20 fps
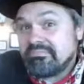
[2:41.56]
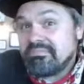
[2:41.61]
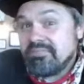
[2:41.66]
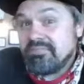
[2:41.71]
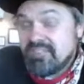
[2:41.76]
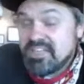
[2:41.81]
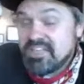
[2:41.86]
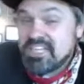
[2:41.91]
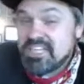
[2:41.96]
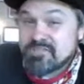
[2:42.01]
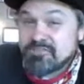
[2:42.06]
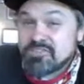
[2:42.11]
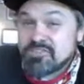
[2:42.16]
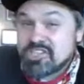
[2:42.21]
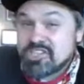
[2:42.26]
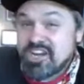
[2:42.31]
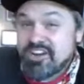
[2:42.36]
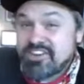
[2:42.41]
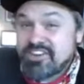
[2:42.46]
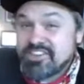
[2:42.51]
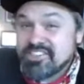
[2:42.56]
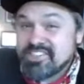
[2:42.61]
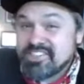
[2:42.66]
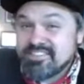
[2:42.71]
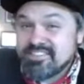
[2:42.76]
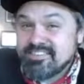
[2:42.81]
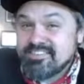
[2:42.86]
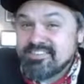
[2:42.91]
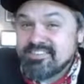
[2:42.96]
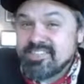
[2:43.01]
It's
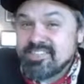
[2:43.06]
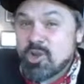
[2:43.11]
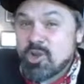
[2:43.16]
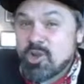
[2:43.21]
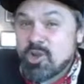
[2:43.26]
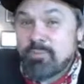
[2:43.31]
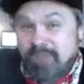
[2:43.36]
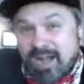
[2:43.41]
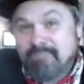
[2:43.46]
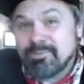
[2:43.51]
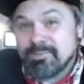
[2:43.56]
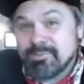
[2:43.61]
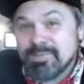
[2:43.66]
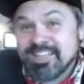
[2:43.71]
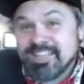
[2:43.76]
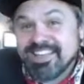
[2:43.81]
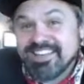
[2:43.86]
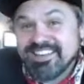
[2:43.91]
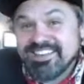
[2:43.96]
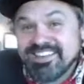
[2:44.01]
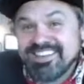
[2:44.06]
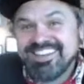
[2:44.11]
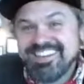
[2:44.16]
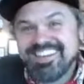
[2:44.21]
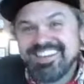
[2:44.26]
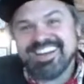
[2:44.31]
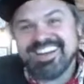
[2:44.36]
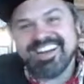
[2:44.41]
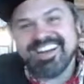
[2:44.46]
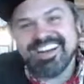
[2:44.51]
Fitzgerald's, so probably.
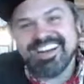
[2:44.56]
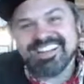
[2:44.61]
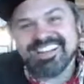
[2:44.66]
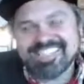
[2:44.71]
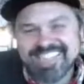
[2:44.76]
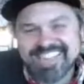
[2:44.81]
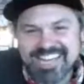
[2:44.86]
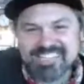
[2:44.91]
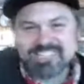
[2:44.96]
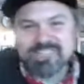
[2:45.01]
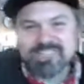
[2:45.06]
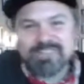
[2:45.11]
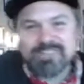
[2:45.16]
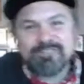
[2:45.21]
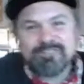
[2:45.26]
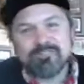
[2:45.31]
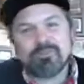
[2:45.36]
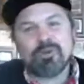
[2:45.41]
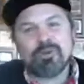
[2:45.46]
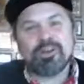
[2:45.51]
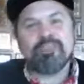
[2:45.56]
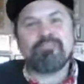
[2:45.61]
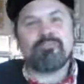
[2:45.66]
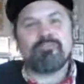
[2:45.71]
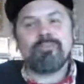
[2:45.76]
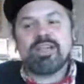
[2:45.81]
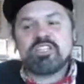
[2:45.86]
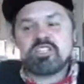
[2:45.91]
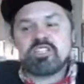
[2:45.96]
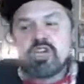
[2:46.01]
Stay tuned for more
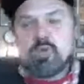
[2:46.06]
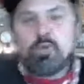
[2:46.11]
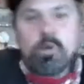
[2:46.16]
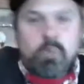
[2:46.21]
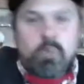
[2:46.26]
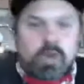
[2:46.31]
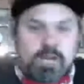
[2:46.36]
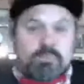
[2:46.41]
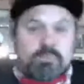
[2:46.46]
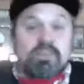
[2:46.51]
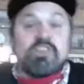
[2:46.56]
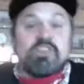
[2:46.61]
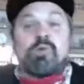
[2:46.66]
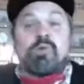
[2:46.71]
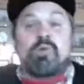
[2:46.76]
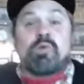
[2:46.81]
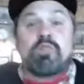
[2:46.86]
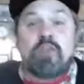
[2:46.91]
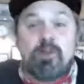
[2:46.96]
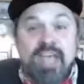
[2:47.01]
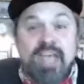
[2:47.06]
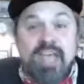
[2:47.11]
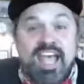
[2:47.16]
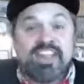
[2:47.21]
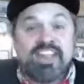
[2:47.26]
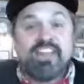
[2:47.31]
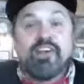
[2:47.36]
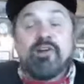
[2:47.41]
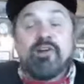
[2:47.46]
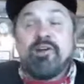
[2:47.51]
information on what we're going to be doing with our
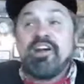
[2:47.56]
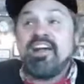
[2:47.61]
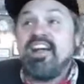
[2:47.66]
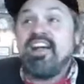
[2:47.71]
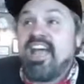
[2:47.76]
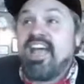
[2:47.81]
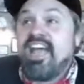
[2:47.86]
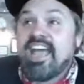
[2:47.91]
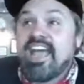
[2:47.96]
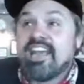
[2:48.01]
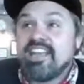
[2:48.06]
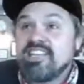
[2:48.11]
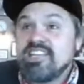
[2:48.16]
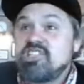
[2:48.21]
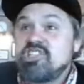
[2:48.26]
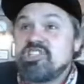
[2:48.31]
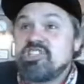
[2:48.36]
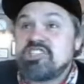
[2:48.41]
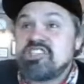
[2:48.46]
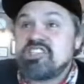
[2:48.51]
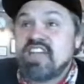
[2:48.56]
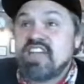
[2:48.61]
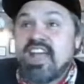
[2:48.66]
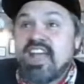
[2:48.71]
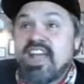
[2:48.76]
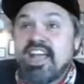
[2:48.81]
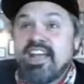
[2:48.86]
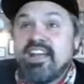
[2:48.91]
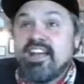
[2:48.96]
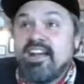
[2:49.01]
patio. And let's just
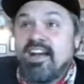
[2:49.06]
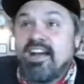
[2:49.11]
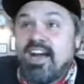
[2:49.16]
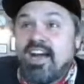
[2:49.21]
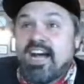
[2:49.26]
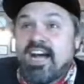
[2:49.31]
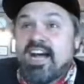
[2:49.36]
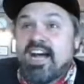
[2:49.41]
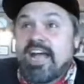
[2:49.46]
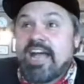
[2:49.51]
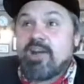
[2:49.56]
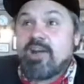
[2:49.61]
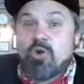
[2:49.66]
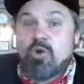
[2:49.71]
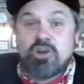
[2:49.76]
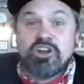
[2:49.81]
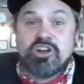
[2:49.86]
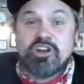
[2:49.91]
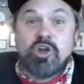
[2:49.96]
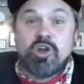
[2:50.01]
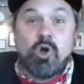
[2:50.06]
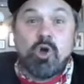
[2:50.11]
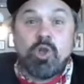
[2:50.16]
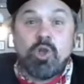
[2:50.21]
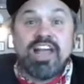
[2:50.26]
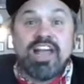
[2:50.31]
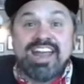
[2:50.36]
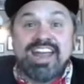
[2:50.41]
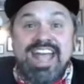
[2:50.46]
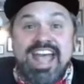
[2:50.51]
say I ordered a whole
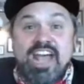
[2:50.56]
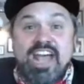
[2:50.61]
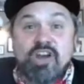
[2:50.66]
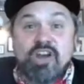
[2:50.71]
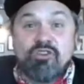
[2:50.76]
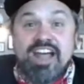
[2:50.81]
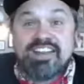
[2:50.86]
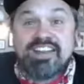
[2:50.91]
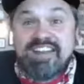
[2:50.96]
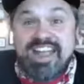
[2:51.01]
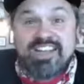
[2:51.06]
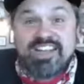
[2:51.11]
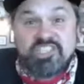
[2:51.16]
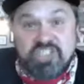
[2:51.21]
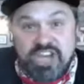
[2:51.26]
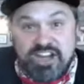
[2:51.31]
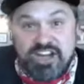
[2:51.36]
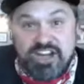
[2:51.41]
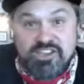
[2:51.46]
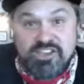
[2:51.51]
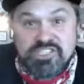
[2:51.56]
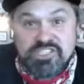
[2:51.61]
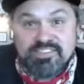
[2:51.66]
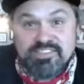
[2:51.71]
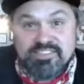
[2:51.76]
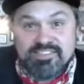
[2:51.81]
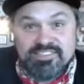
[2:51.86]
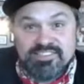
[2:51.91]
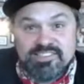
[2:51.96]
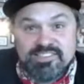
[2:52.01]
lot of Adirondack
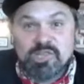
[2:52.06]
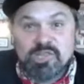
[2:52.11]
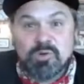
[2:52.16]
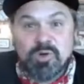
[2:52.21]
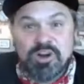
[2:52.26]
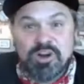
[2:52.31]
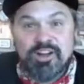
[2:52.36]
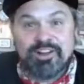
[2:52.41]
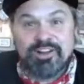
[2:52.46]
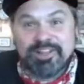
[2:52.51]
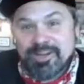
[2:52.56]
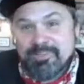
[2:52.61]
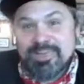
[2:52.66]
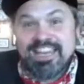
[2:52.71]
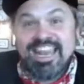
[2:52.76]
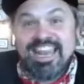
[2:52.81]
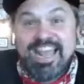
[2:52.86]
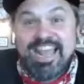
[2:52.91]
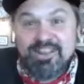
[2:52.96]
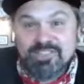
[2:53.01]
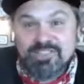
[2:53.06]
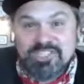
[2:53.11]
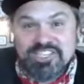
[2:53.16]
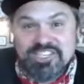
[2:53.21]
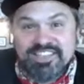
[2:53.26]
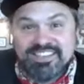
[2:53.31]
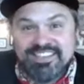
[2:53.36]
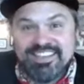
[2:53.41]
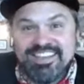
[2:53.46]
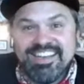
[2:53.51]
chairs, so we're all going to be
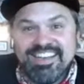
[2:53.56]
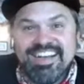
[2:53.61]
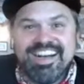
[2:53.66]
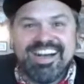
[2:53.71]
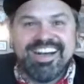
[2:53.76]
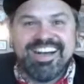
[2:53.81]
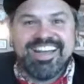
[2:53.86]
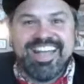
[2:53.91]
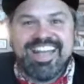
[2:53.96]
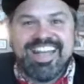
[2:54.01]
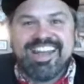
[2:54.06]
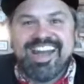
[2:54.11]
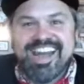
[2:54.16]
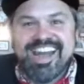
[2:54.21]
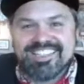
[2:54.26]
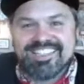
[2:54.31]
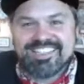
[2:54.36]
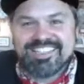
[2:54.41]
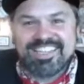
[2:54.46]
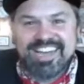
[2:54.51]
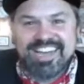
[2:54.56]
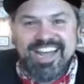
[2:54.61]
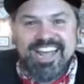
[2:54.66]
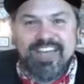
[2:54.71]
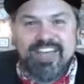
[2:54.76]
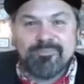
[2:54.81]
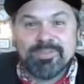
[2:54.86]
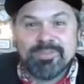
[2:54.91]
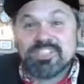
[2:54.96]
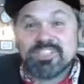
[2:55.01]
lounging. And Isaac and I
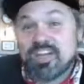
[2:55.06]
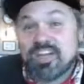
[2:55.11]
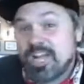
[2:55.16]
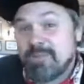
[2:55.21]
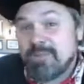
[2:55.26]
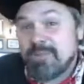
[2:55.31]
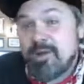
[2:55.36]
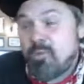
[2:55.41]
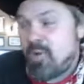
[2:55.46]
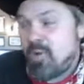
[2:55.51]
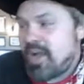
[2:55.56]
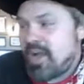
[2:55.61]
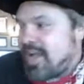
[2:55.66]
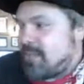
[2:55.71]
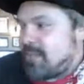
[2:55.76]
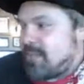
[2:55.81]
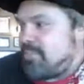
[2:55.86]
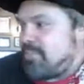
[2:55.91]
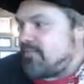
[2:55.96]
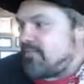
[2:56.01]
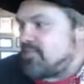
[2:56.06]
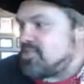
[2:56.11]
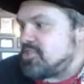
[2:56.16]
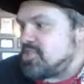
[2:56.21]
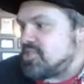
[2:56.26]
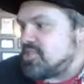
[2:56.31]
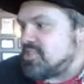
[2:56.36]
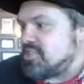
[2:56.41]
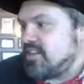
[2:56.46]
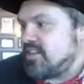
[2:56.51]
have been talking about what kind of
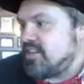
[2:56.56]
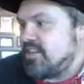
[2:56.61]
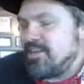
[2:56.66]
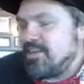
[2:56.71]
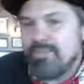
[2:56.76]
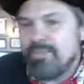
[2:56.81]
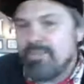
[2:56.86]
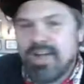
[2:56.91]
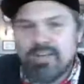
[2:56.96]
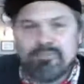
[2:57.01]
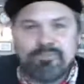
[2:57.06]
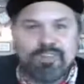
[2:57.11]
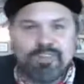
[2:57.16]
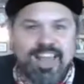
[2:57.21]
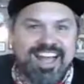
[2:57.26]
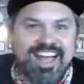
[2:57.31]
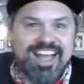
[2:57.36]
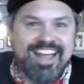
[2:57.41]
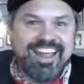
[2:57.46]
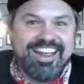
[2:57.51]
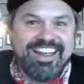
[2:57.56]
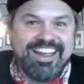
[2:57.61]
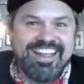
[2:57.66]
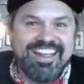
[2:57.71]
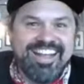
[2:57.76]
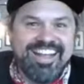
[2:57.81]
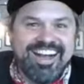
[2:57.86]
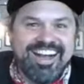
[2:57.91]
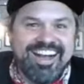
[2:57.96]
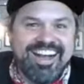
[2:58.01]
beverages might fly.
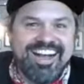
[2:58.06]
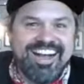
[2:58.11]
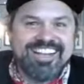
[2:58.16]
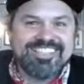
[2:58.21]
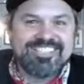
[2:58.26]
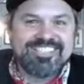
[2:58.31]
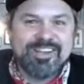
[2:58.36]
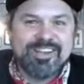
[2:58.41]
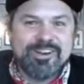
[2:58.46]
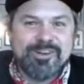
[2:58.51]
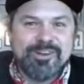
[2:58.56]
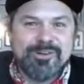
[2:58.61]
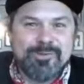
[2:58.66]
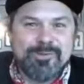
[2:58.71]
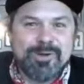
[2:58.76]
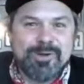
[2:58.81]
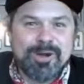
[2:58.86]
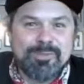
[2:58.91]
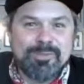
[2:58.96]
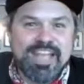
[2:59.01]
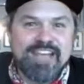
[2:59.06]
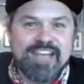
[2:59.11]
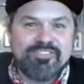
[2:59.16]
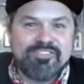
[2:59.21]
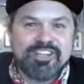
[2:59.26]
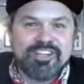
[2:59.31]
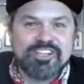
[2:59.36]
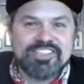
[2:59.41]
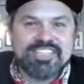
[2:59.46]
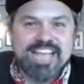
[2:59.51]
So we're going to be having
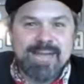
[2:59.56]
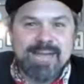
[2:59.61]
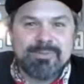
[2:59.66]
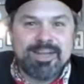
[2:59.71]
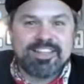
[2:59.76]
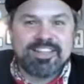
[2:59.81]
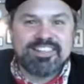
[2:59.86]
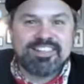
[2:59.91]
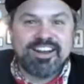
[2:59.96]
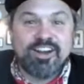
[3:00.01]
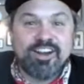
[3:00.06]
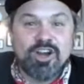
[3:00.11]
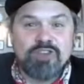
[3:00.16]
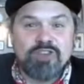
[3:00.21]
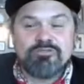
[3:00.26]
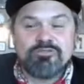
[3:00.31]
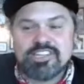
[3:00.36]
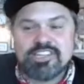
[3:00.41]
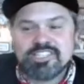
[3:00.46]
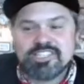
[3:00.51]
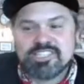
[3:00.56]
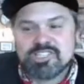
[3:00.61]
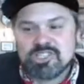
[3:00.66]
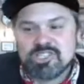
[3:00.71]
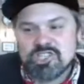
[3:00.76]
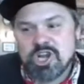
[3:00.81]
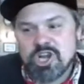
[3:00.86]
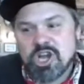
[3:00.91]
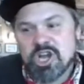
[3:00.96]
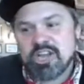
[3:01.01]
a good time out there, rest
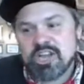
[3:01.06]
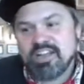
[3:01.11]
assured.